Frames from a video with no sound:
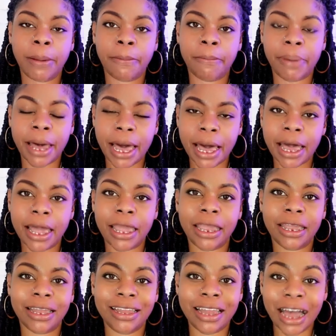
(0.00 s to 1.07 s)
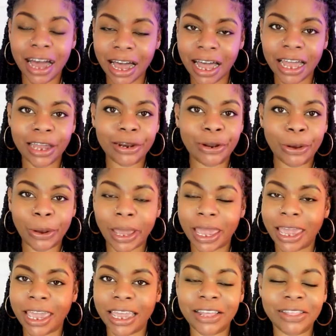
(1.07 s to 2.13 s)
by God,
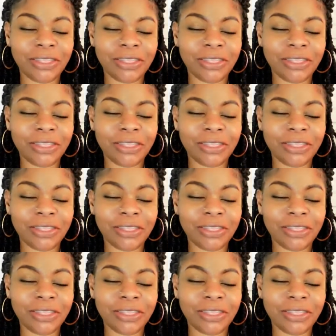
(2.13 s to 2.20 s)
okay?